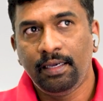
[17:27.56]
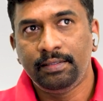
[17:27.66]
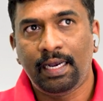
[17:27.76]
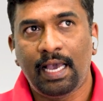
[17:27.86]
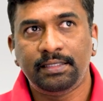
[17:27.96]

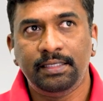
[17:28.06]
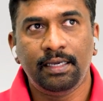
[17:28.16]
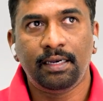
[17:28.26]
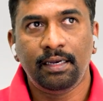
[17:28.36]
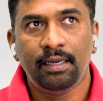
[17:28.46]
the last
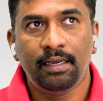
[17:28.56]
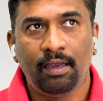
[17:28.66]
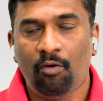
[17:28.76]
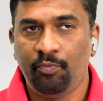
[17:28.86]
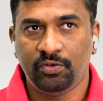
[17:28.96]
year,
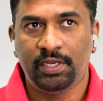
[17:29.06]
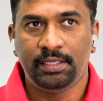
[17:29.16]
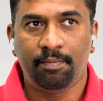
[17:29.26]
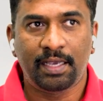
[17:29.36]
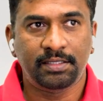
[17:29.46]
obviously
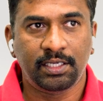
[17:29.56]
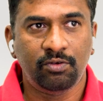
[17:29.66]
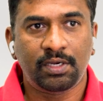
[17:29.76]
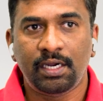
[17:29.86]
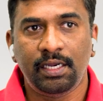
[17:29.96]
the plastic
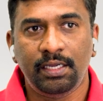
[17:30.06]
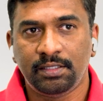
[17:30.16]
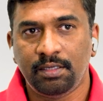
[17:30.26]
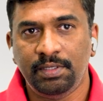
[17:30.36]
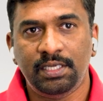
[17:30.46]
neutrality
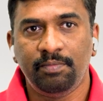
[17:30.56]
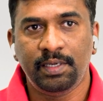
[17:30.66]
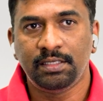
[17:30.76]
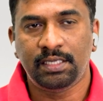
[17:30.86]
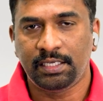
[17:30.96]
is the
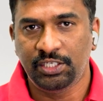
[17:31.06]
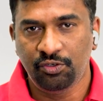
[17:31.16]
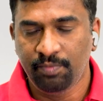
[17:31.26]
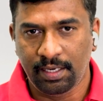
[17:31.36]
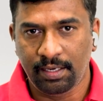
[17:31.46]
biggest
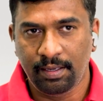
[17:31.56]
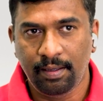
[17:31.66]
achievement.